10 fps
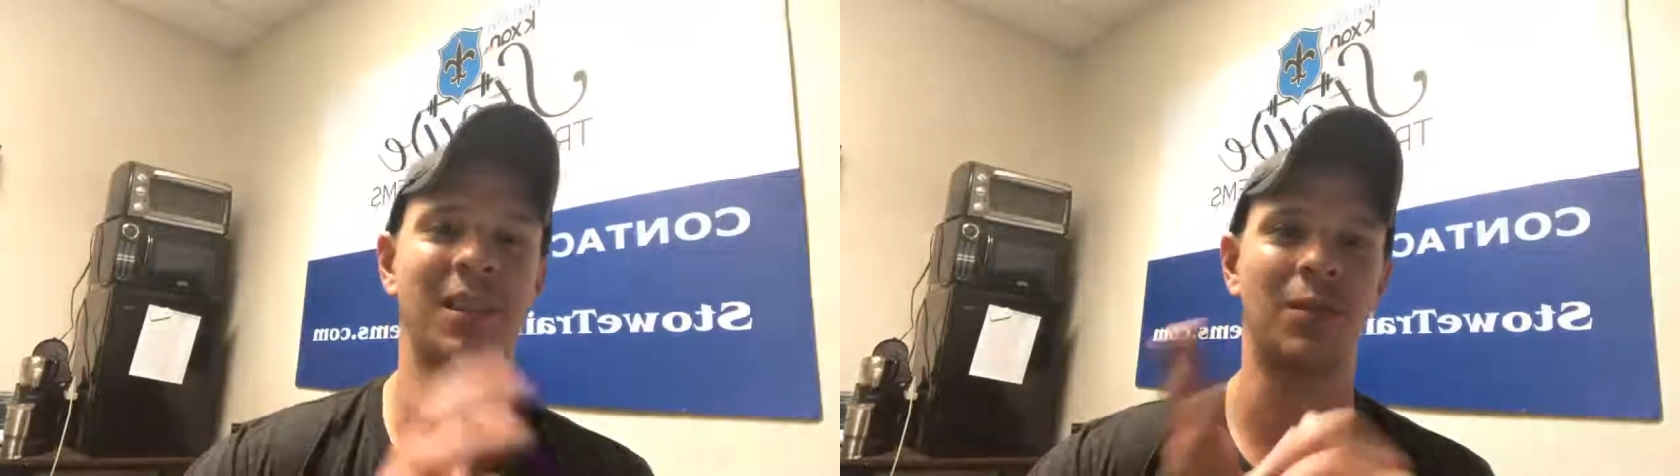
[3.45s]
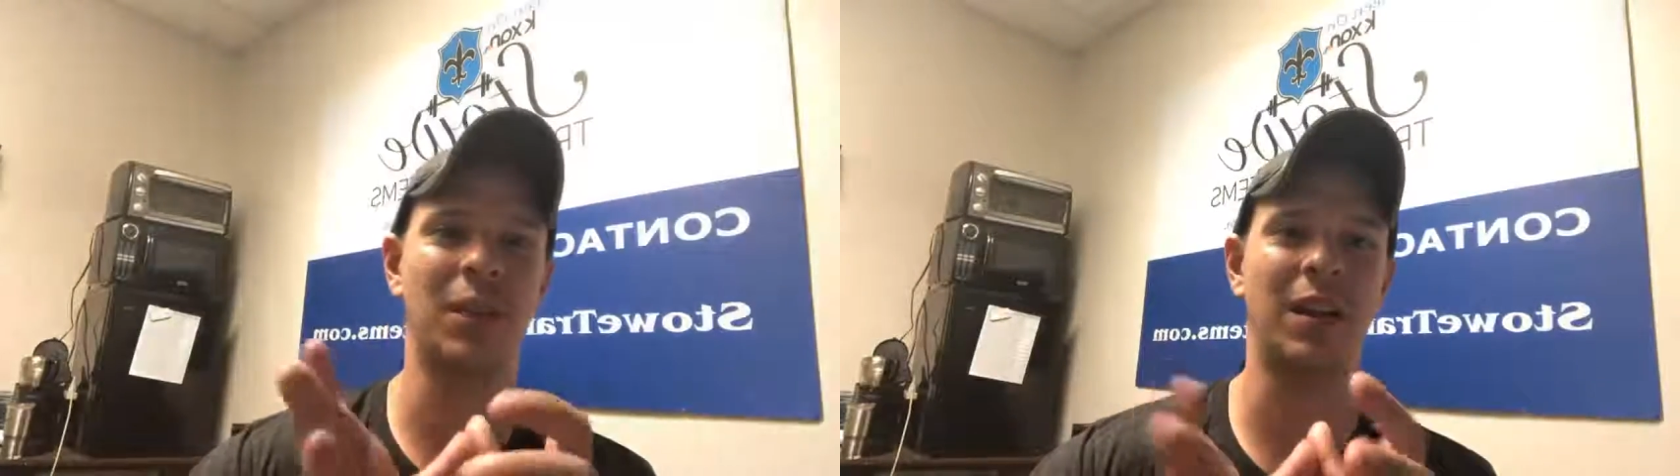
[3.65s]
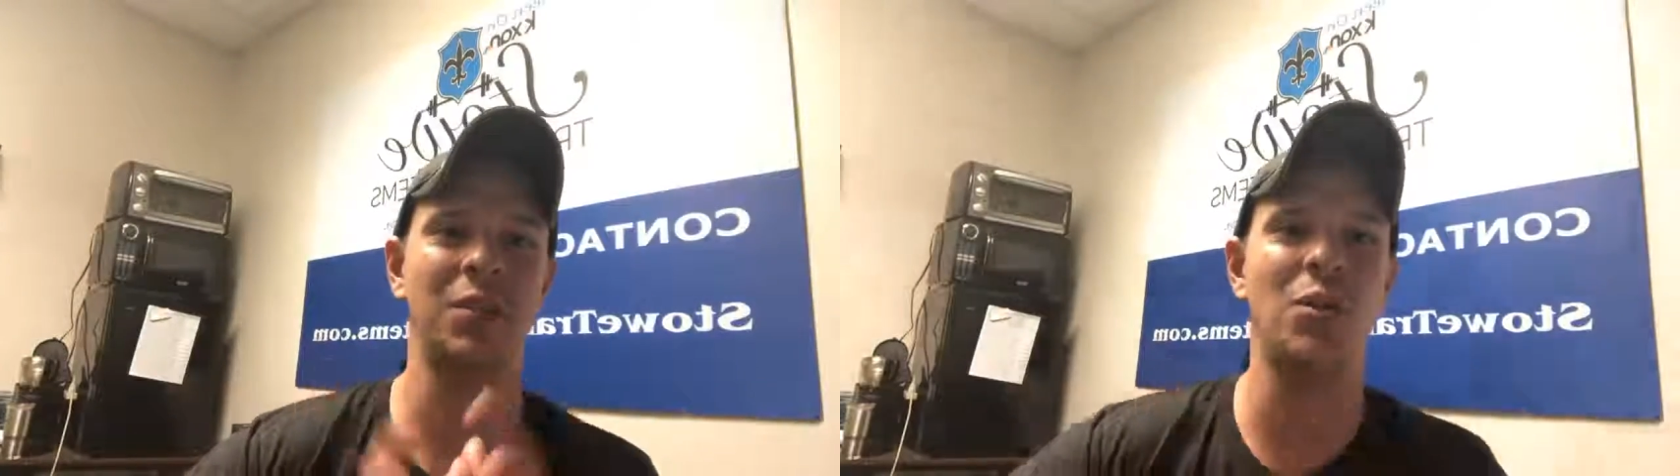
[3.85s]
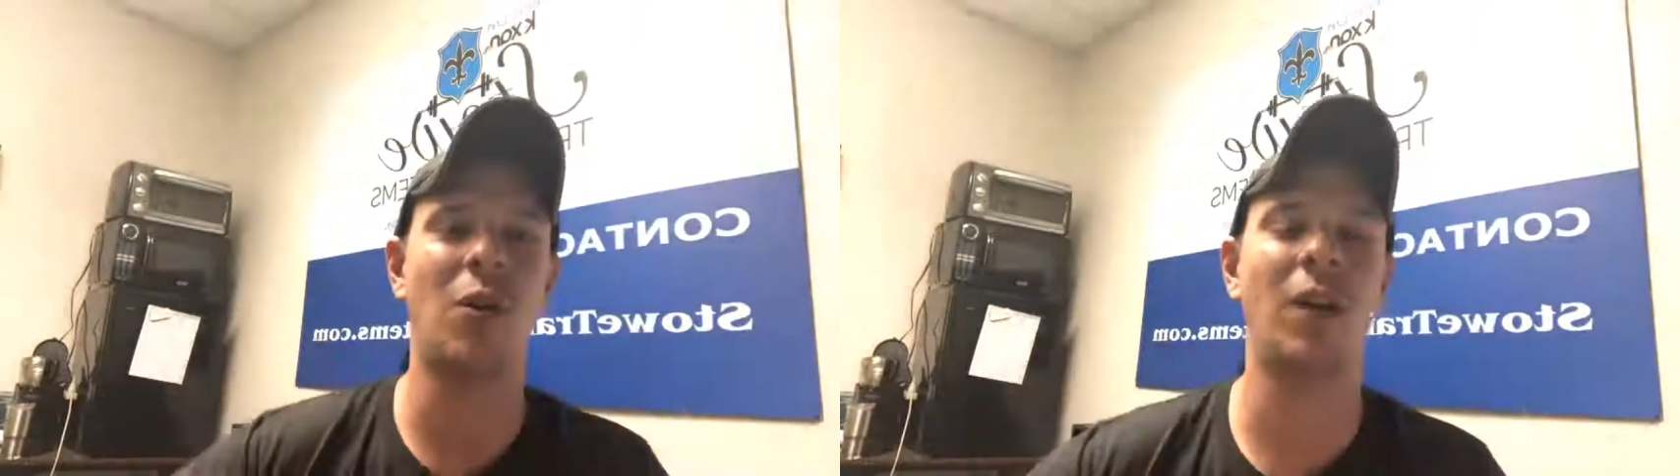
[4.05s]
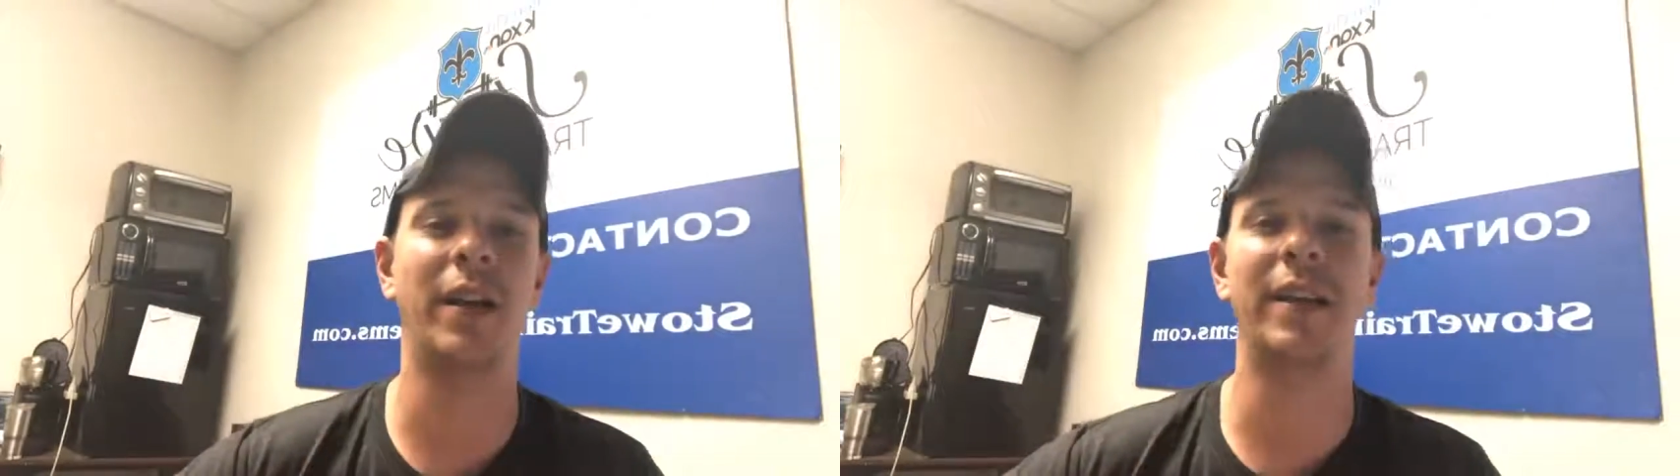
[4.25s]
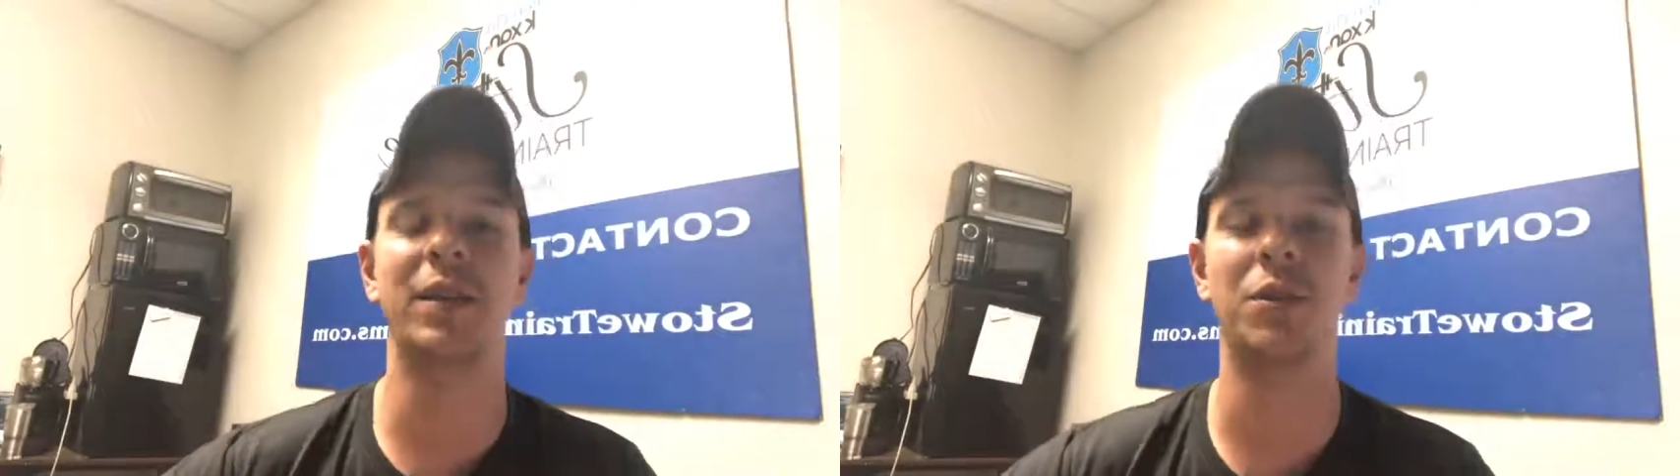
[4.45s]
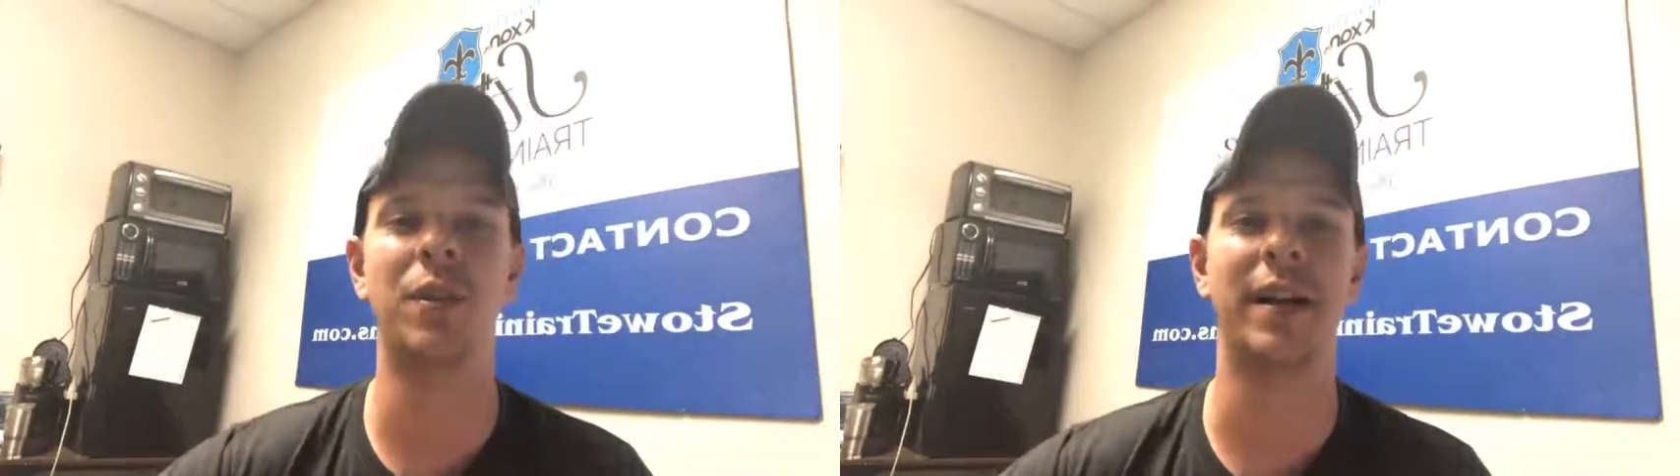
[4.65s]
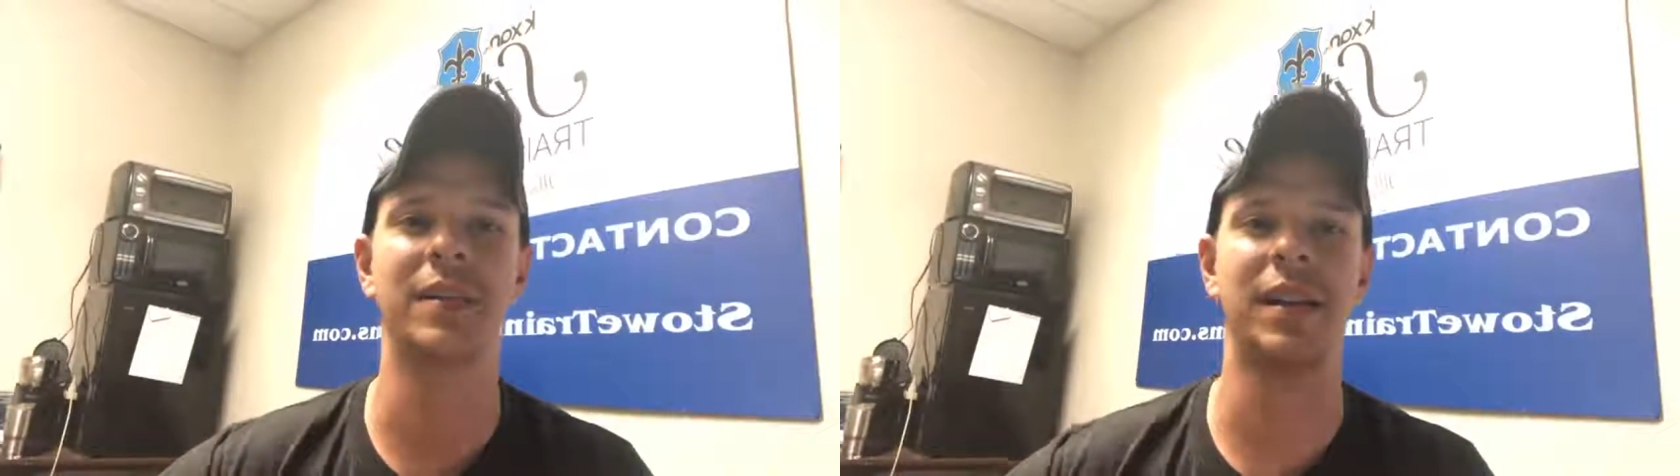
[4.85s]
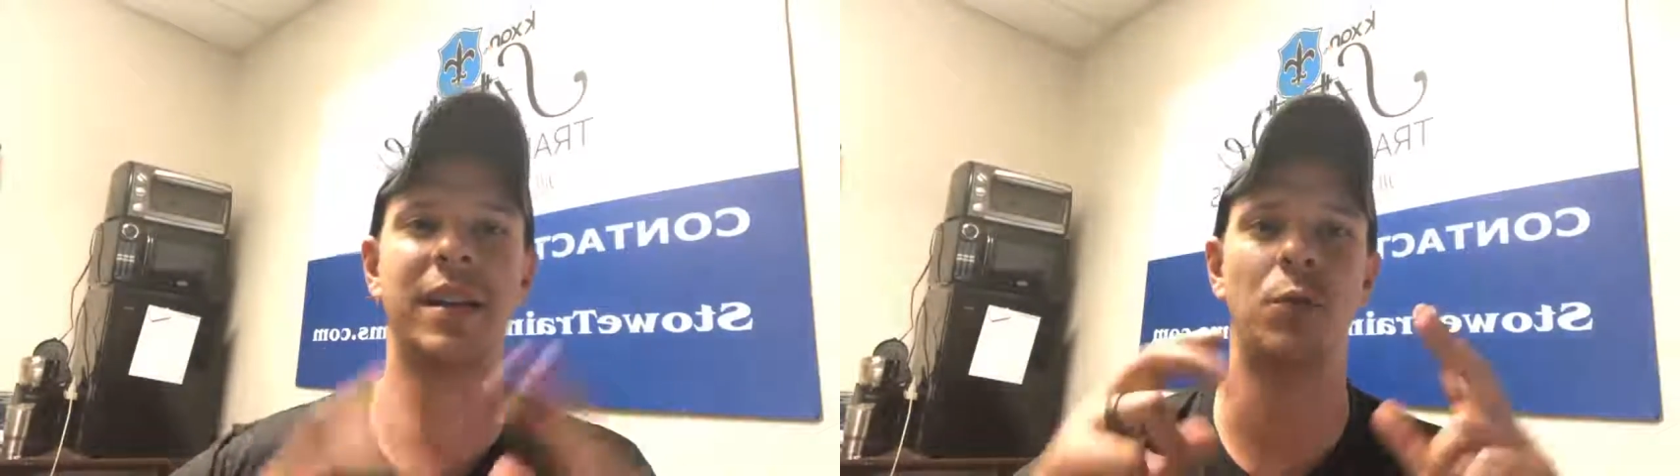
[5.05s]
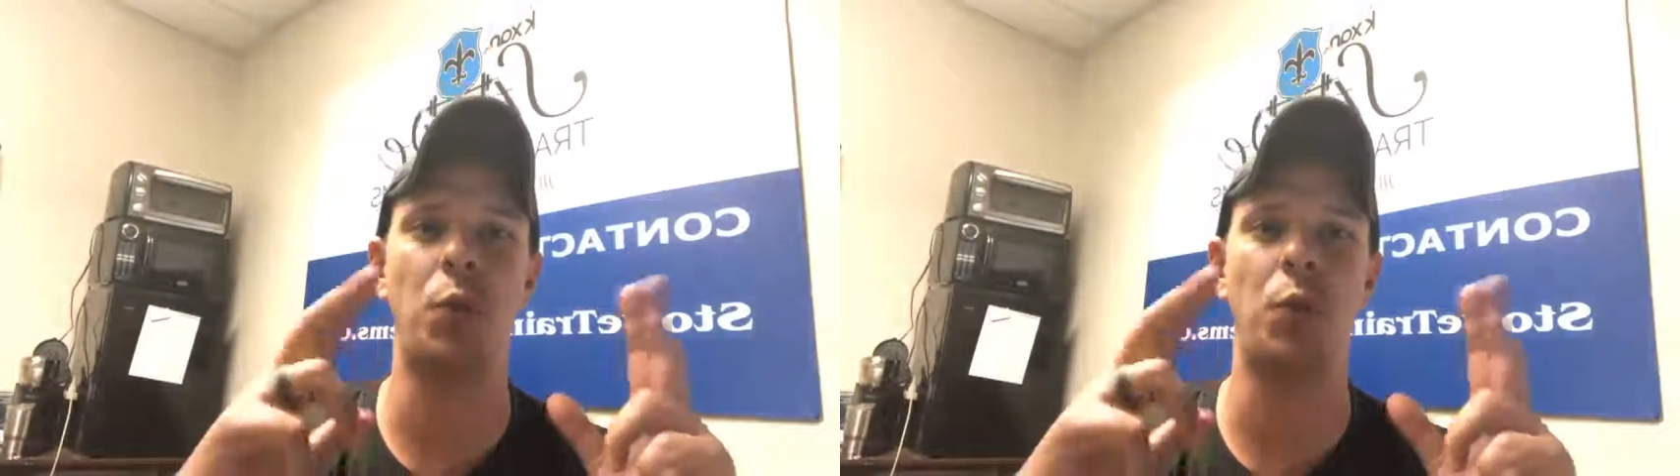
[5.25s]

and we've got a new client who has a